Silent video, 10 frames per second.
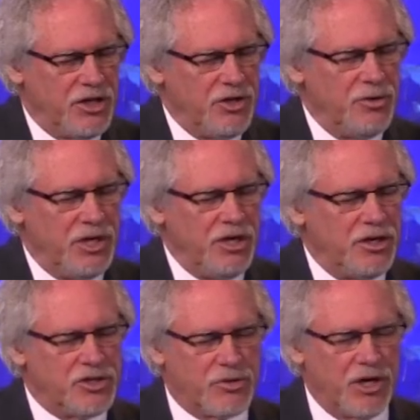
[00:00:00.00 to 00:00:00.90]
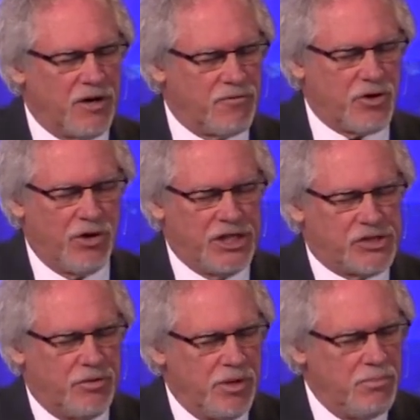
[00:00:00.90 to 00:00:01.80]
then you eat and drink of
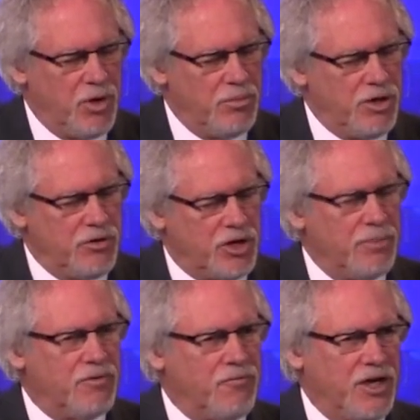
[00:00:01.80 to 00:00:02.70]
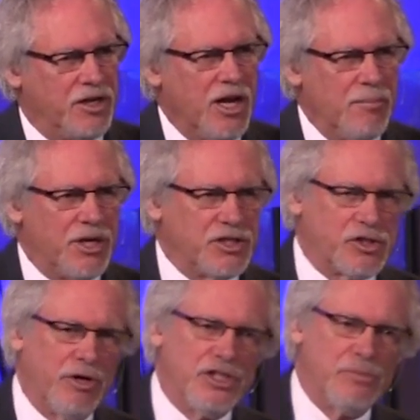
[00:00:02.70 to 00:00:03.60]
Christ from the moment you come to faith,
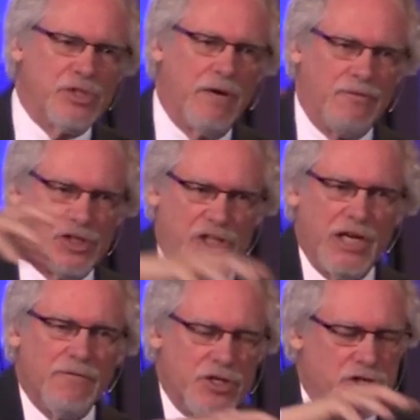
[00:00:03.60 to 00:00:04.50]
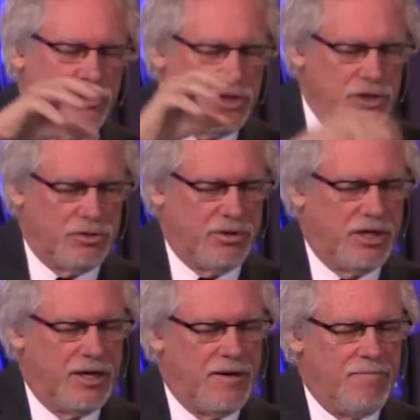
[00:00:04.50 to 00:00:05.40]
because Christ himself is given to you.
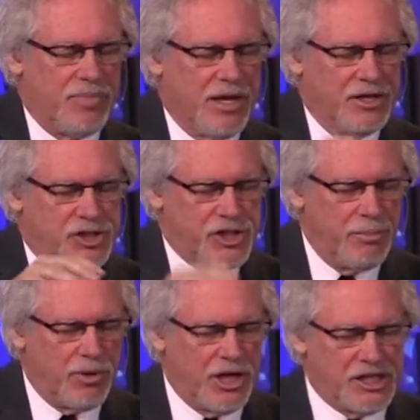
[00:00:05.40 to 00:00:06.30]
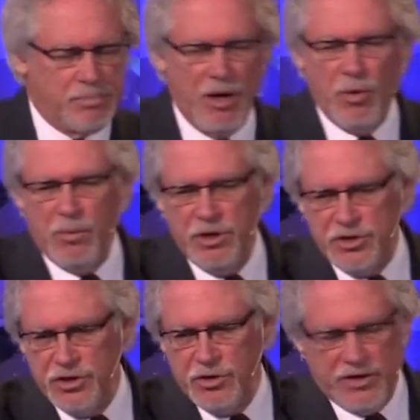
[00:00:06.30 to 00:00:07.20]
It's symbolized by what we
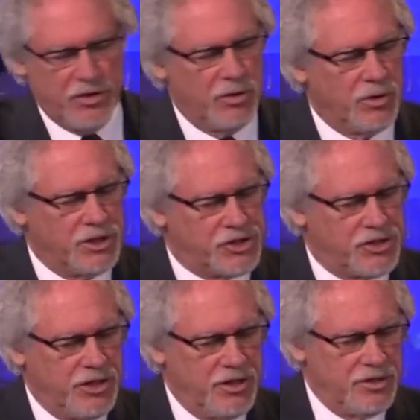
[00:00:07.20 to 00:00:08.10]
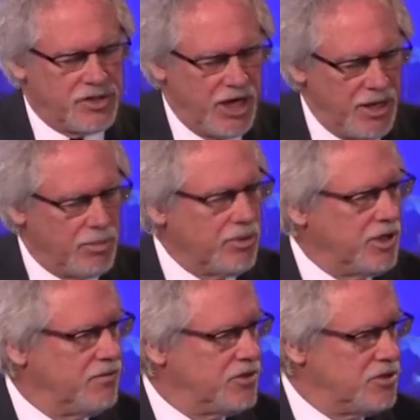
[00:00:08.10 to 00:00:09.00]
do at the Lord's table,
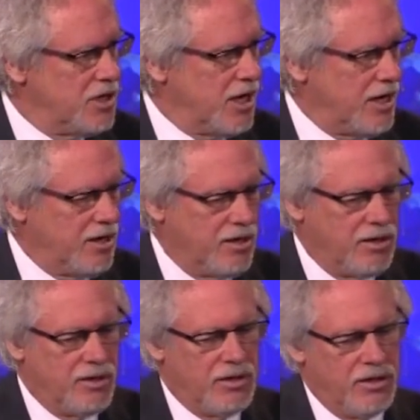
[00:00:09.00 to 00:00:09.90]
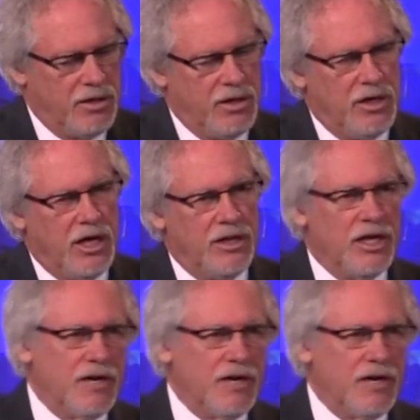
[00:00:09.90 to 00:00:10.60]
even today. And